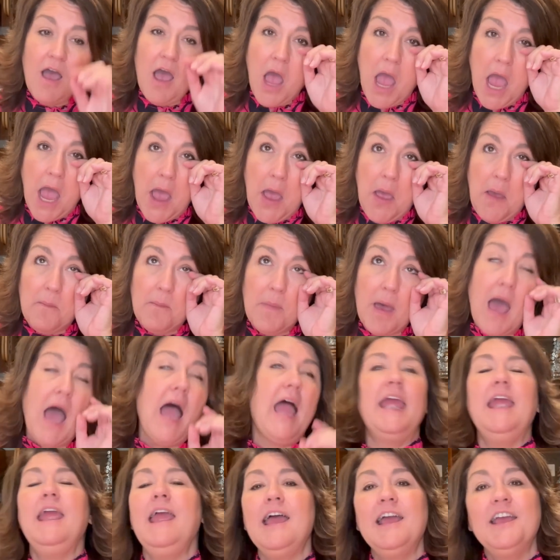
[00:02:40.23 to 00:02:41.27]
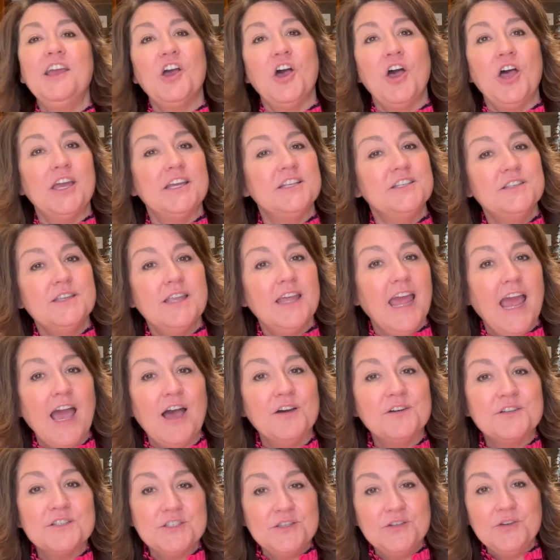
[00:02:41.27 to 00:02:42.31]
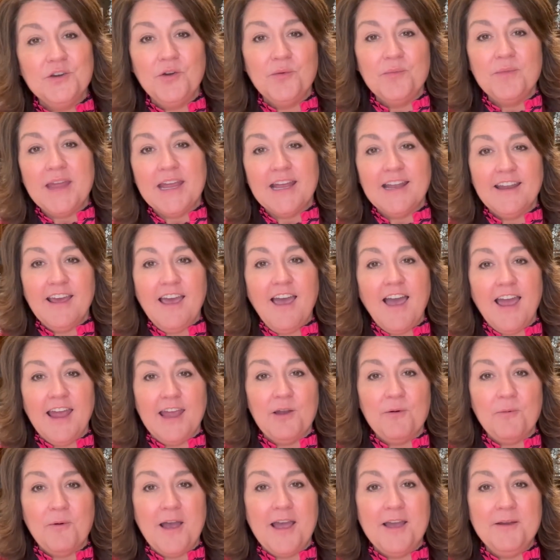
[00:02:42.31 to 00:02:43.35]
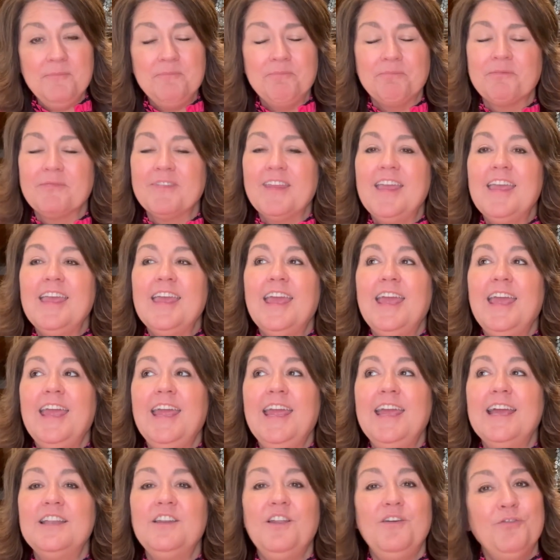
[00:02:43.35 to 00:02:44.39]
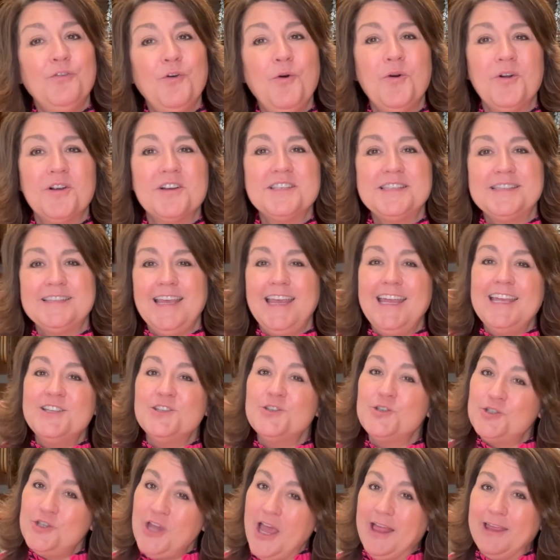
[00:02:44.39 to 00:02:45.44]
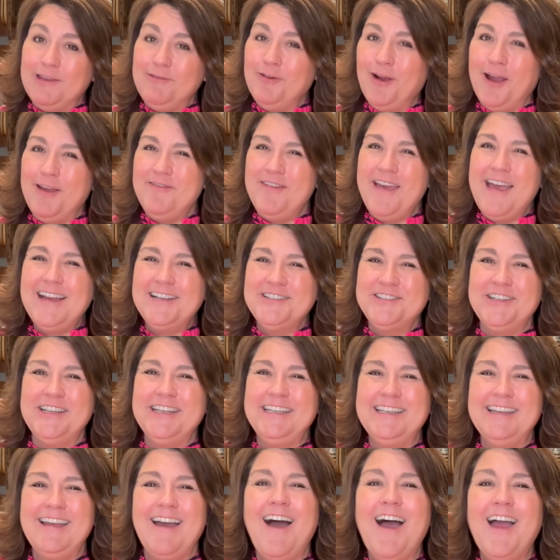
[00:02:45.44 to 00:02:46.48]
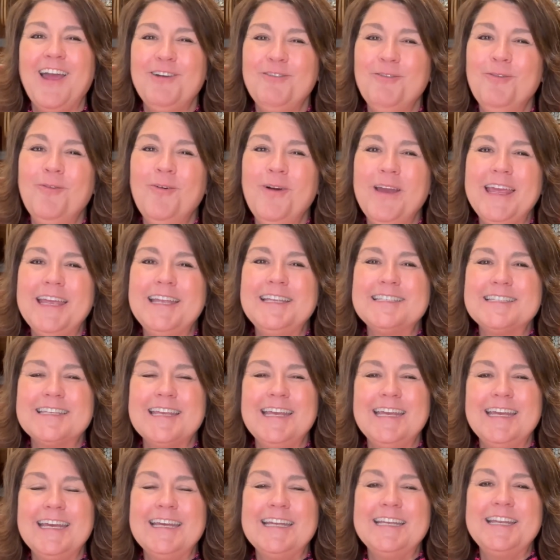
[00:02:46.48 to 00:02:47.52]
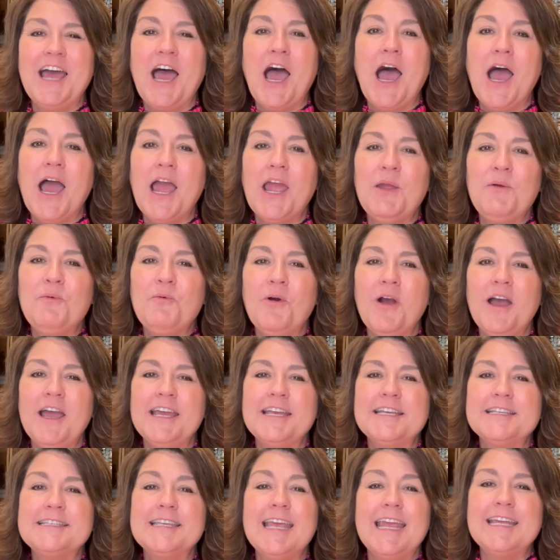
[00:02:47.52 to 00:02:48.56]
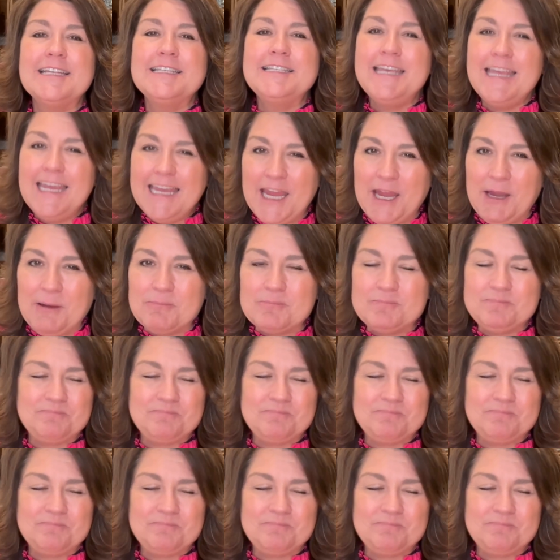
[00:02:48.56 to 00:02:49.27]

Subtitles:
I had gone out to Amana, Iowa. And of course, in Shellie Fry fashion, I went and I was antiquing.